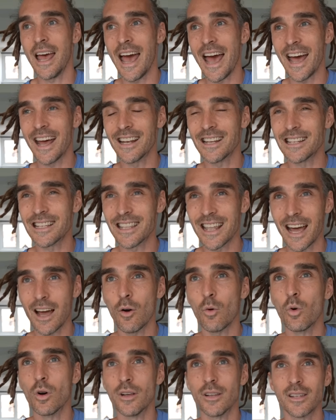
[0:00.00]
And
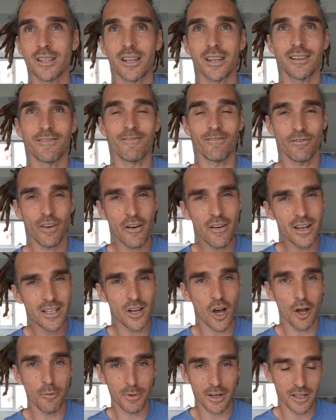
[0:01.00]
that was very
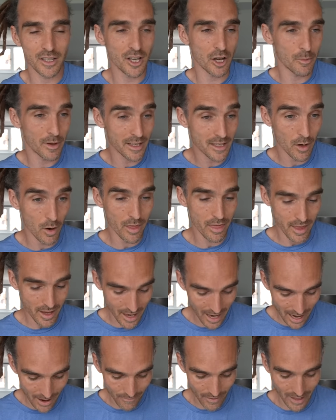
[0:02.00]
time consuming. So I
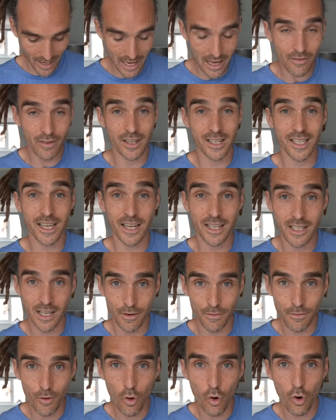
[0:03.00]
think having even
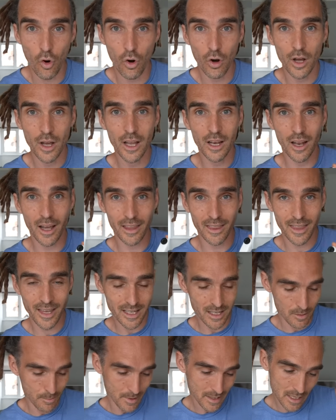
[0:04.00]
64, like
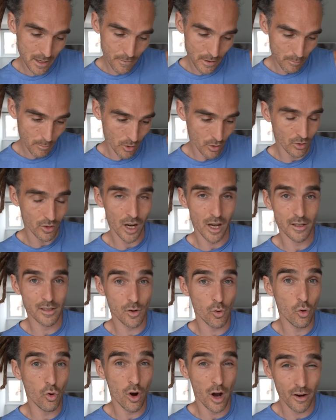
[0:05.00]
this specific model
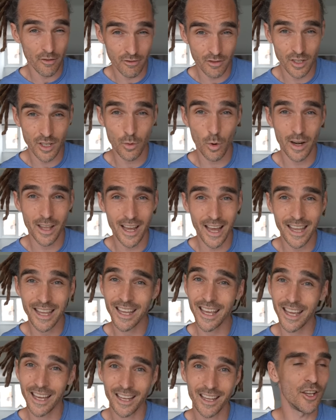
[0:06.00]
does, or
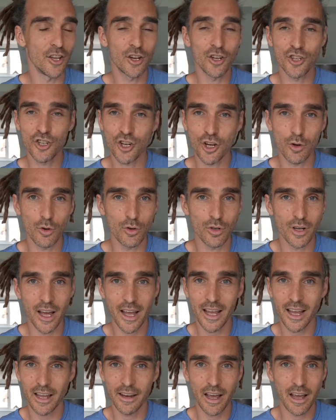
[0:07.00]
128 gig, you could shoot all
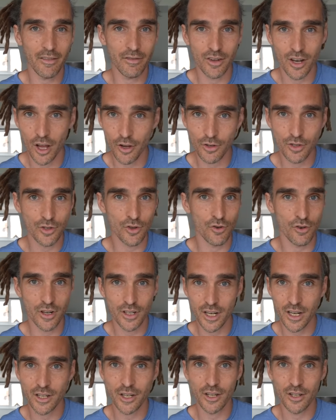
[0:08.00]
day and have no
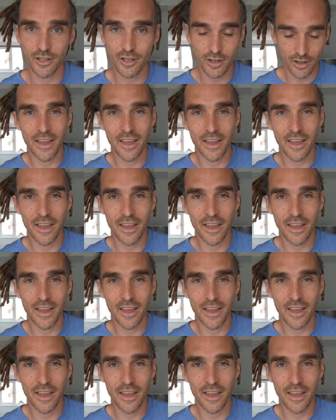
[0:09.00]
storage issues.